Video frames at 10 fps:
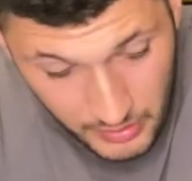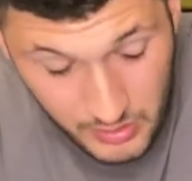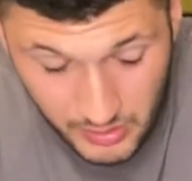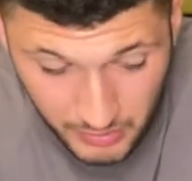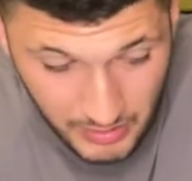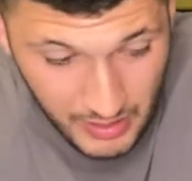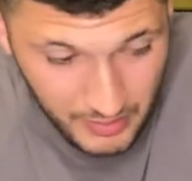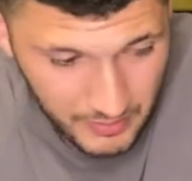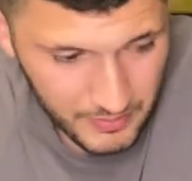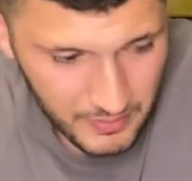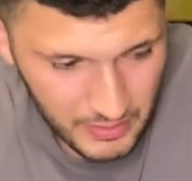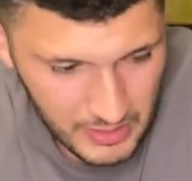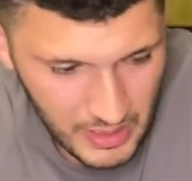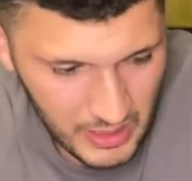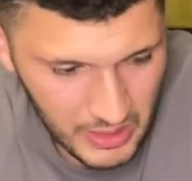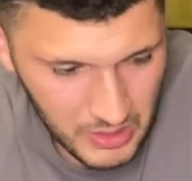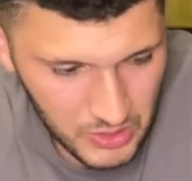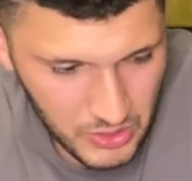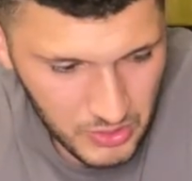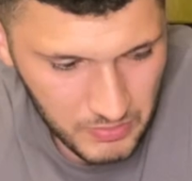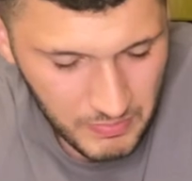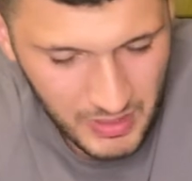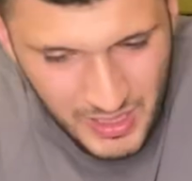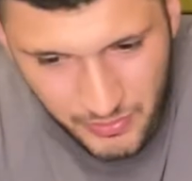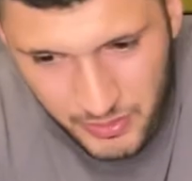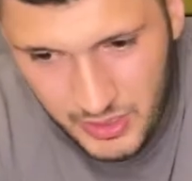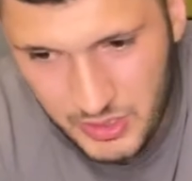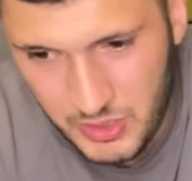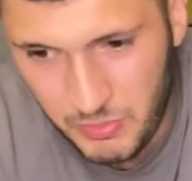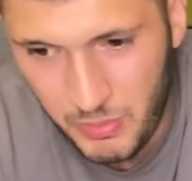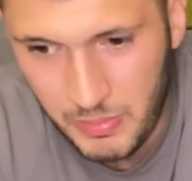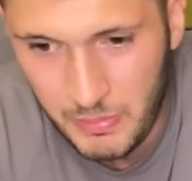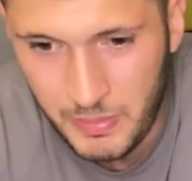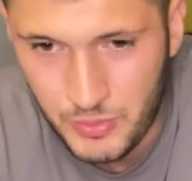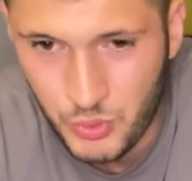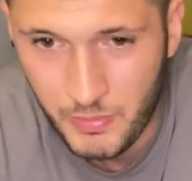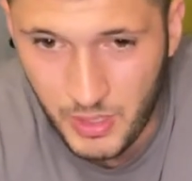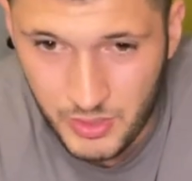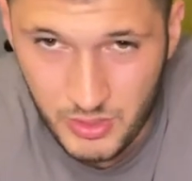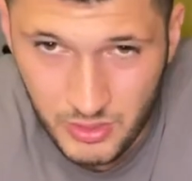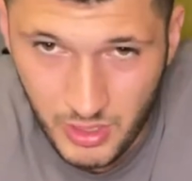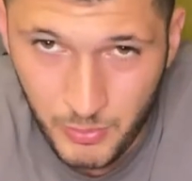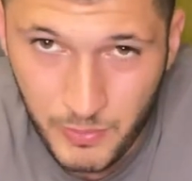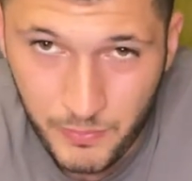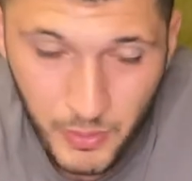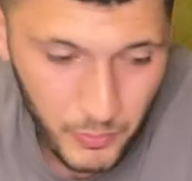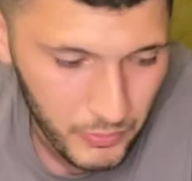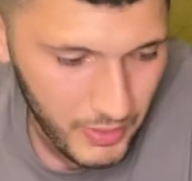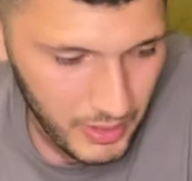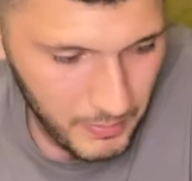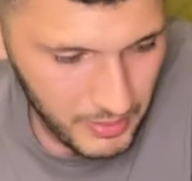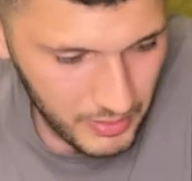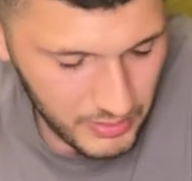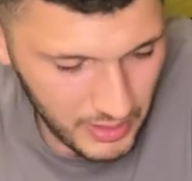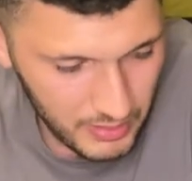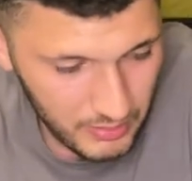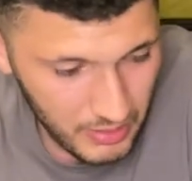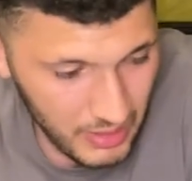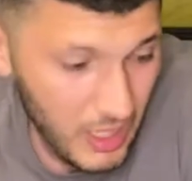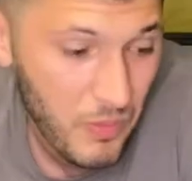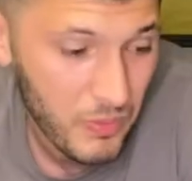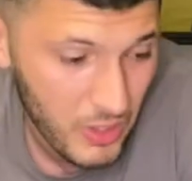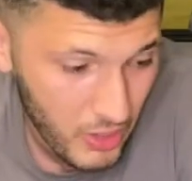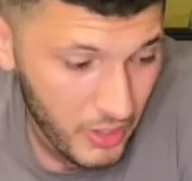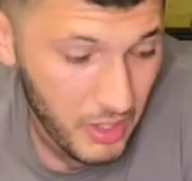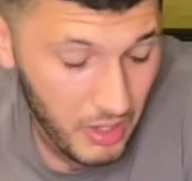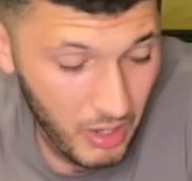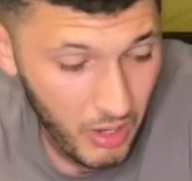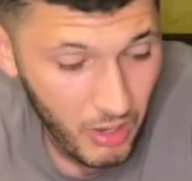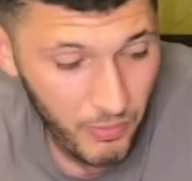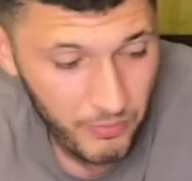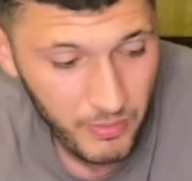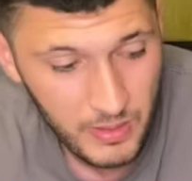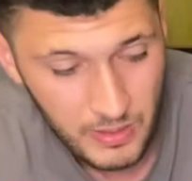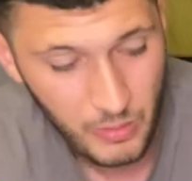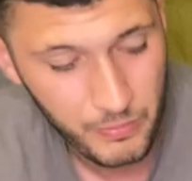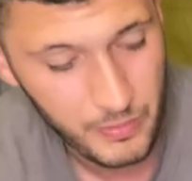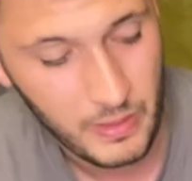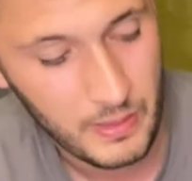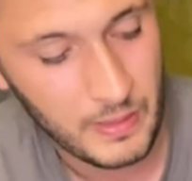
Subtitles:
So yeah, a 10 inch, 11 inch is probably a bit too much to start with. I would recommend a 10, even the 9.5 Philadelphia.